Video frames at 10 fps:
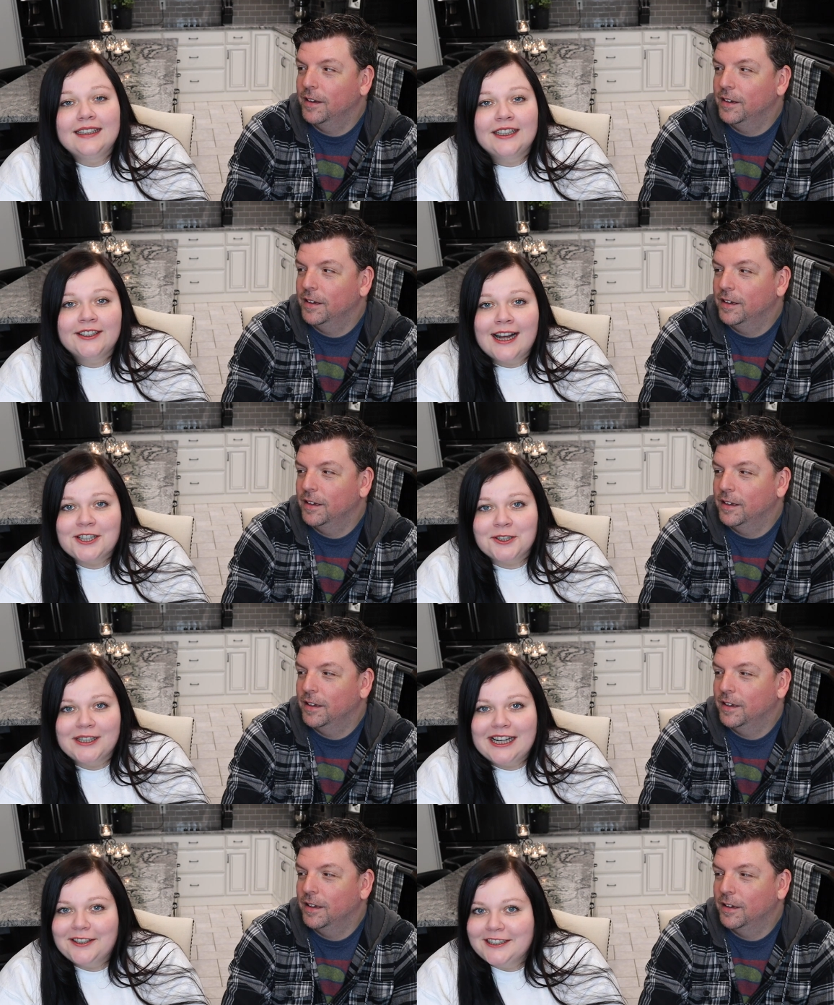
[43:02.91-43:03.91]
Speaker 1: the International
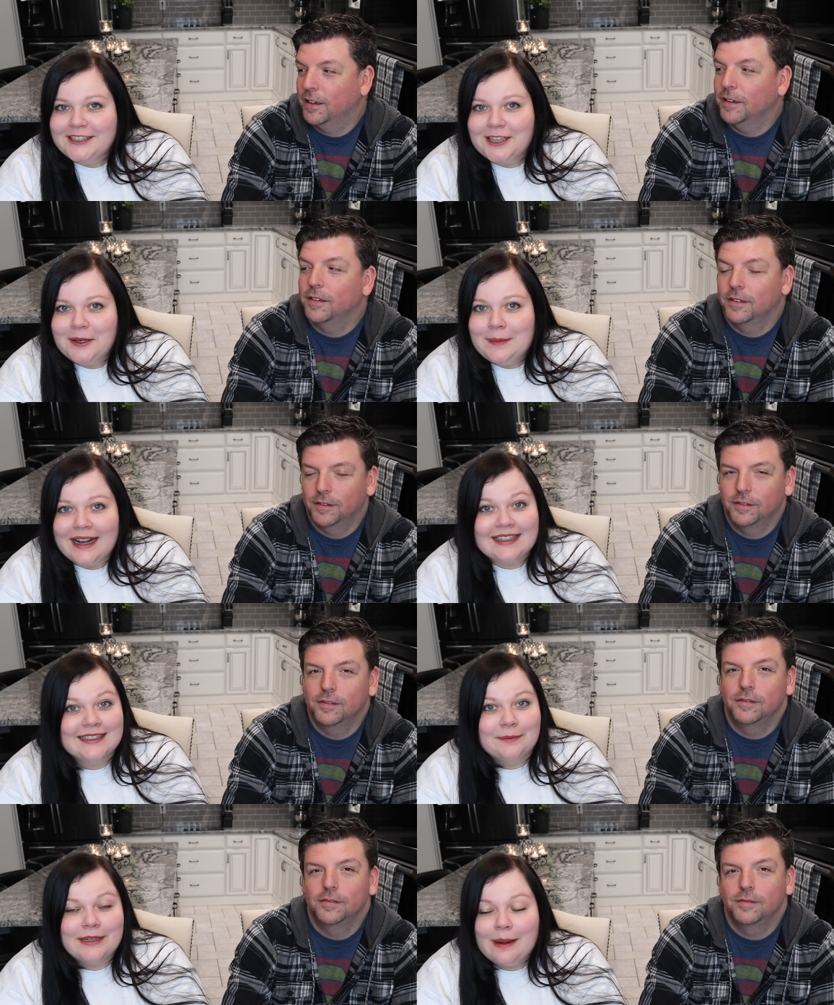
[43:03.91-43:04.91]
Aroid Show back in
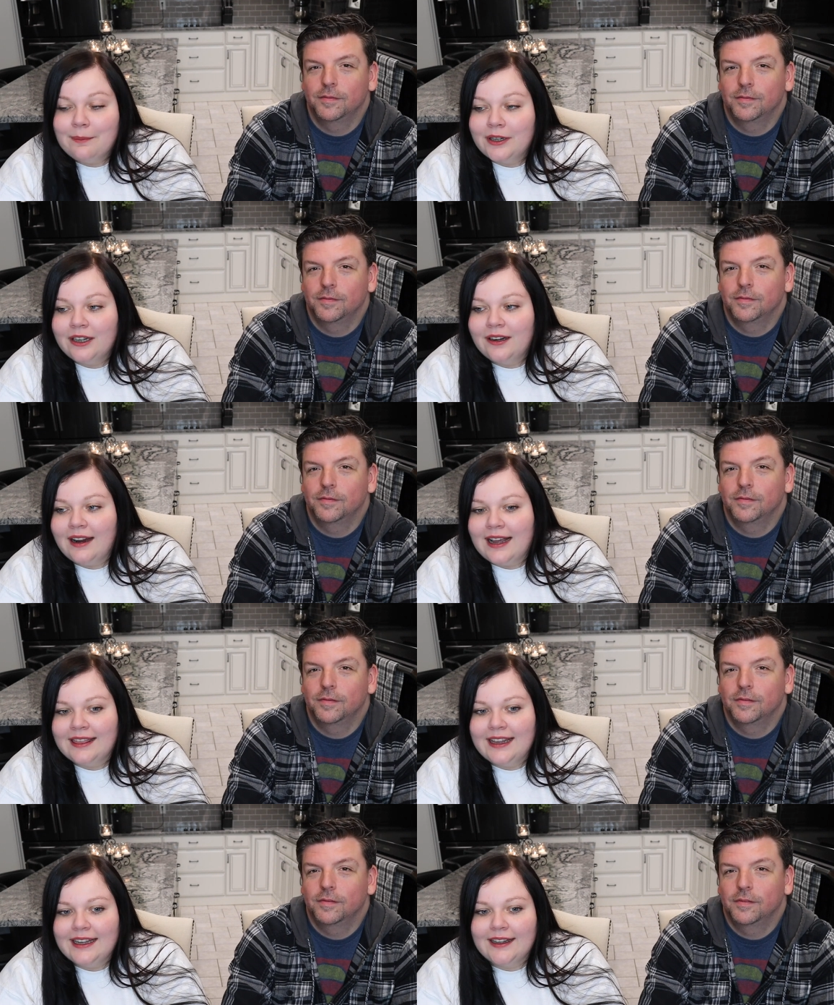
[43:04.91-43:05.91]
September. I
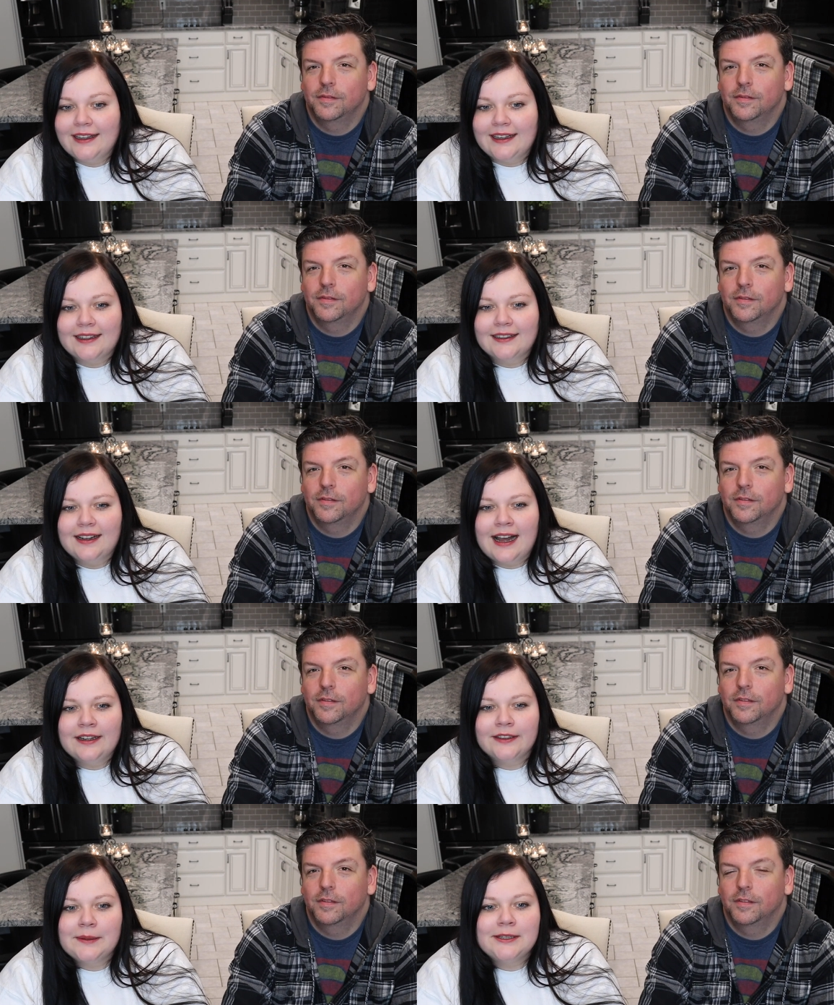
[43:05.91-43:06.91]
think like
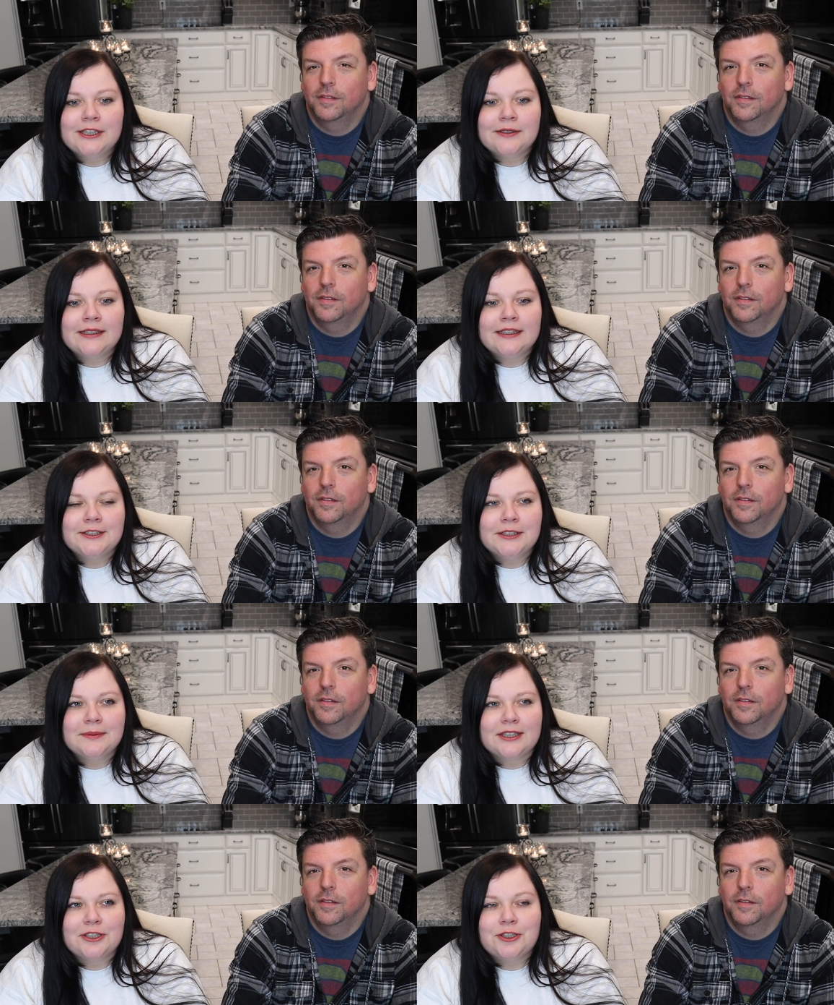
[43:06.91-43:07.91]
I'd only been doing
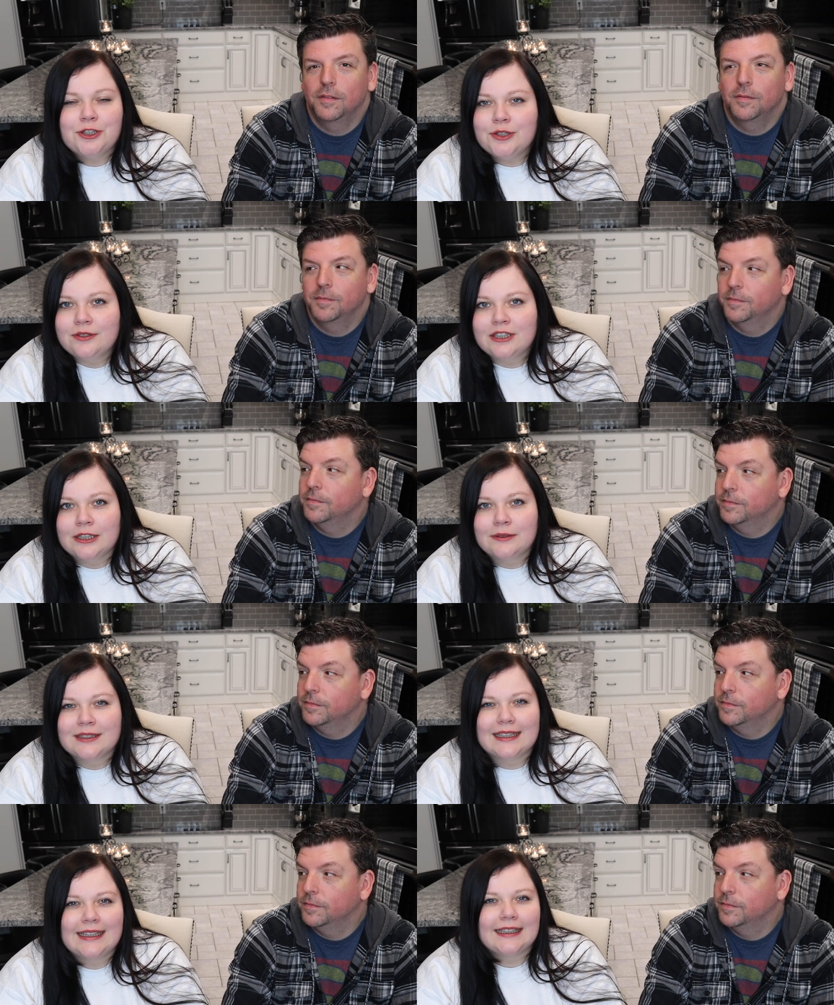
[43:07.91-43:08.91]
YouTube since June, so it
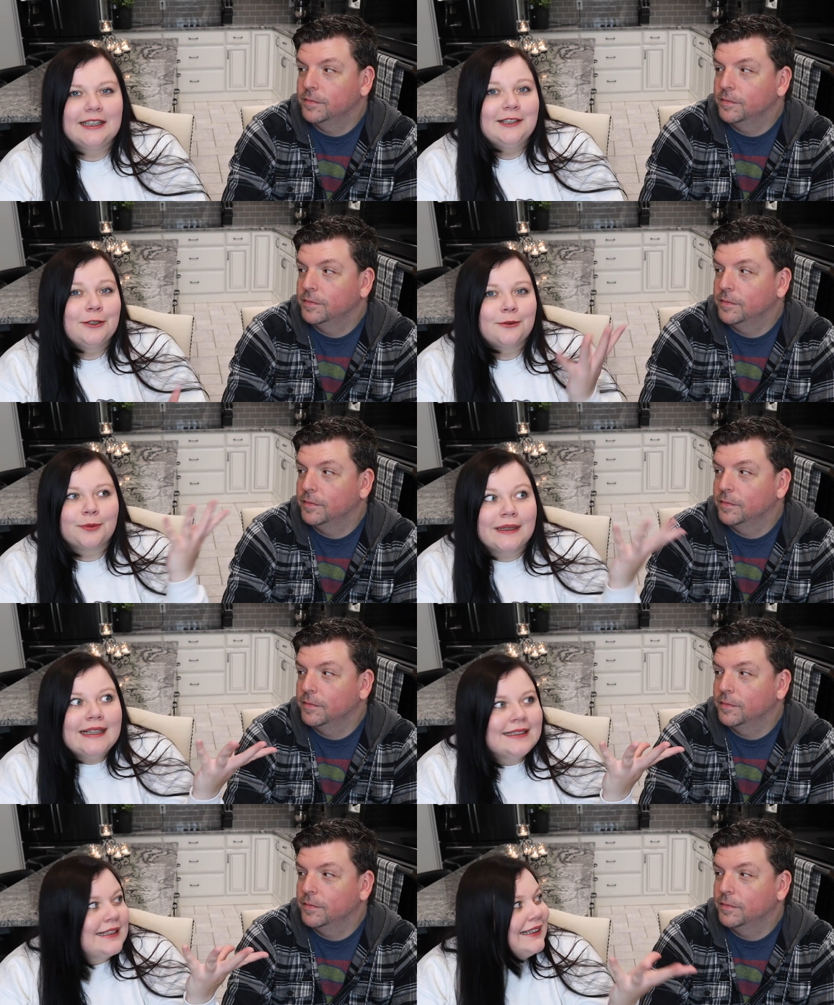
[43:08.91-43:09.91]
was like
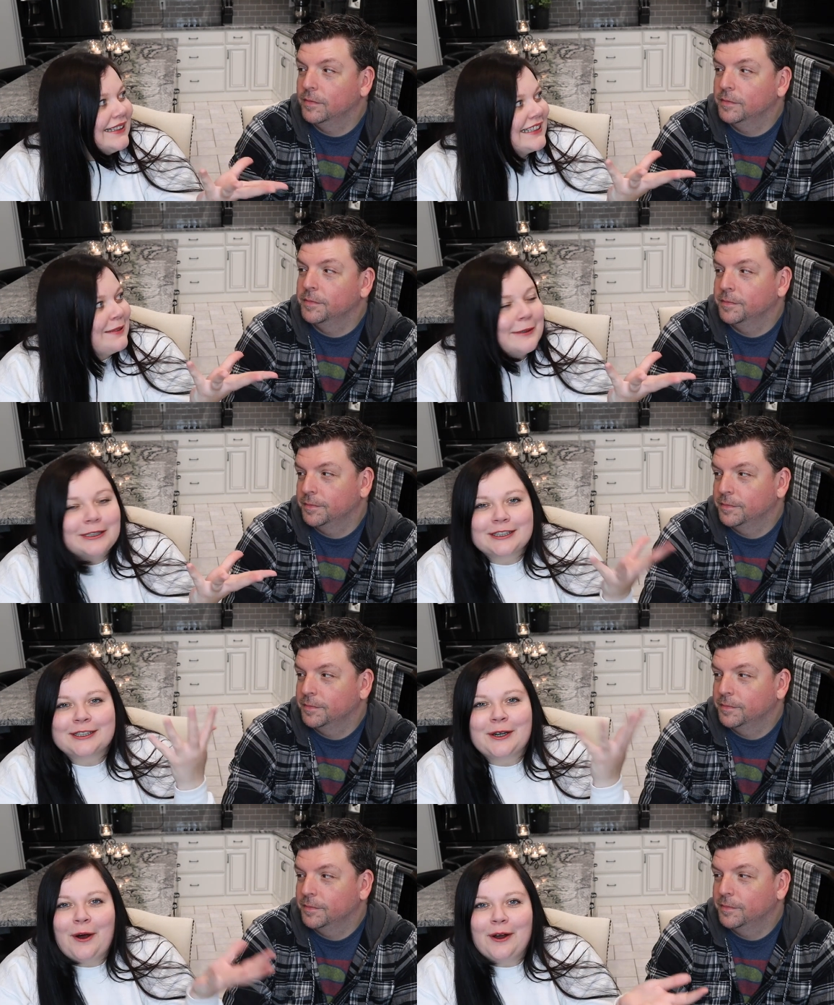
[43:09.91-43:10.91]
crazy because someone
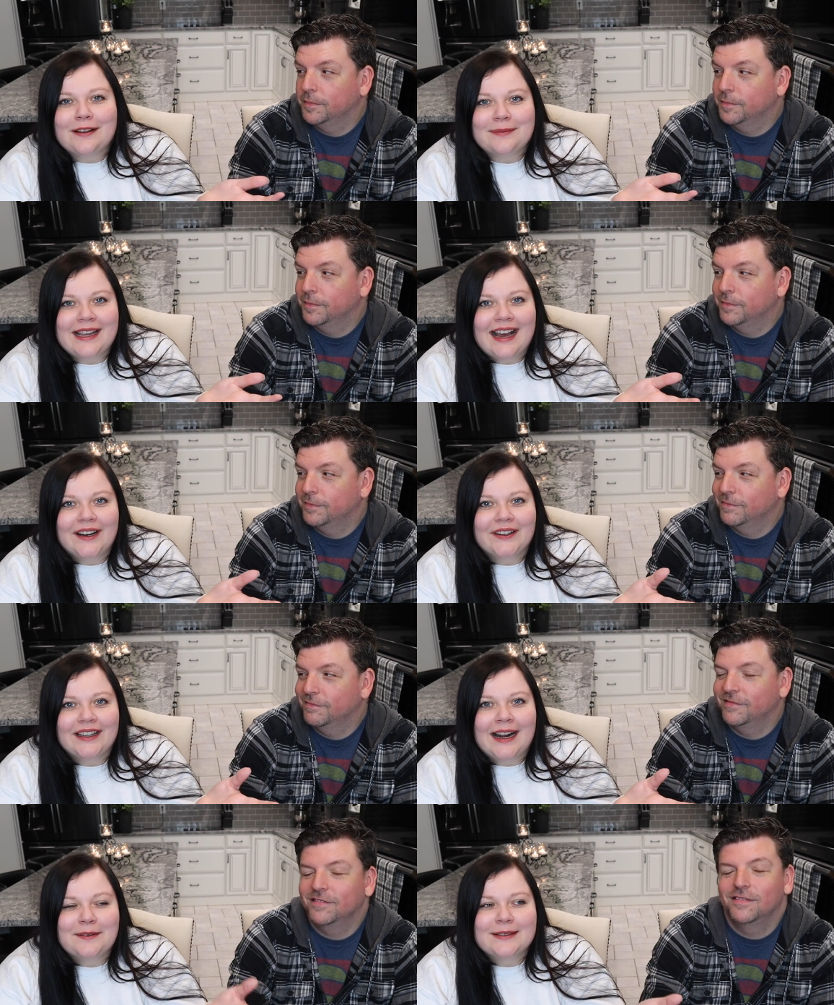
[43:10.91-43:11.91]
just called me out
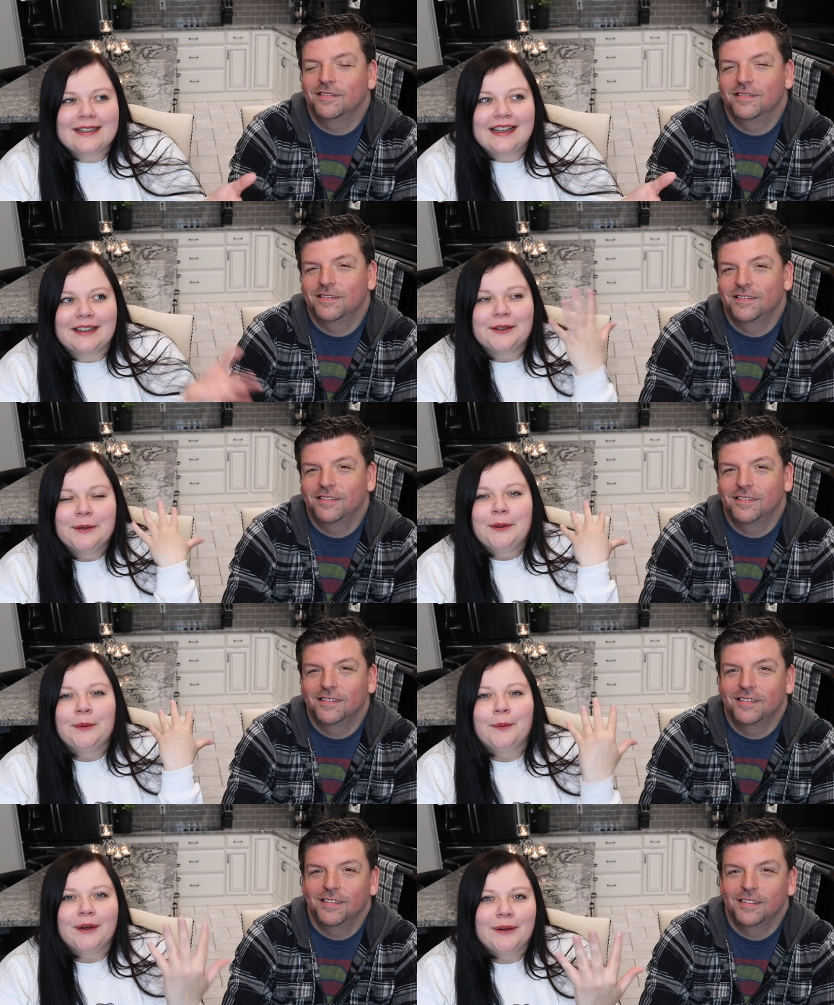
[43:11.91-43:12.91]
and I was like,
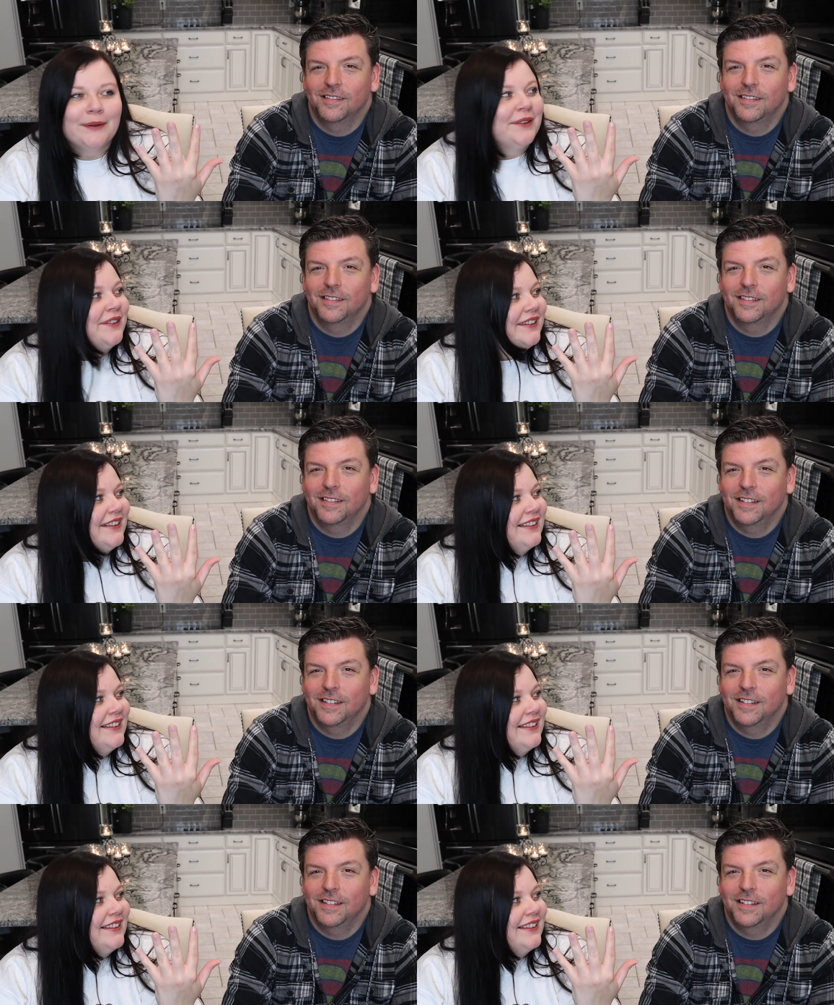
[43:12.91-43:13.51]
whoa.